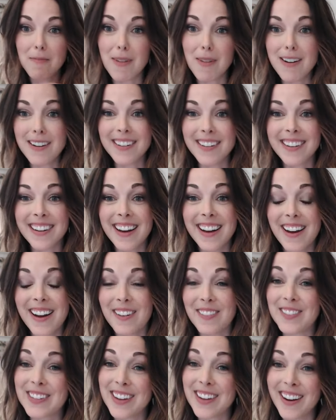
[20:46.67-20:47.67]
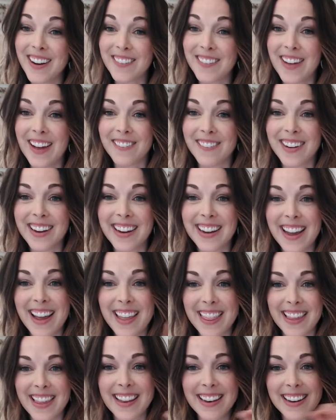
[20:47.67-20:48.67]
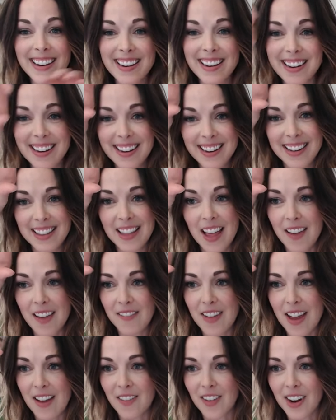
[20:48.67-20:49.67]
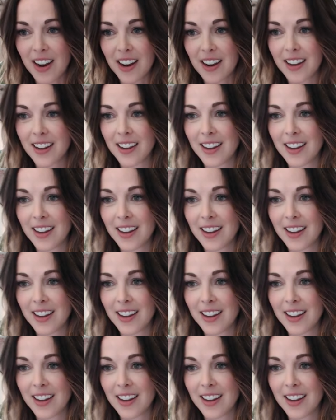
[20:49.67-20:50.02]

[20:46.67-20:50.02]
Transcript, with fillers: bonk of dark fabric and then light fabric.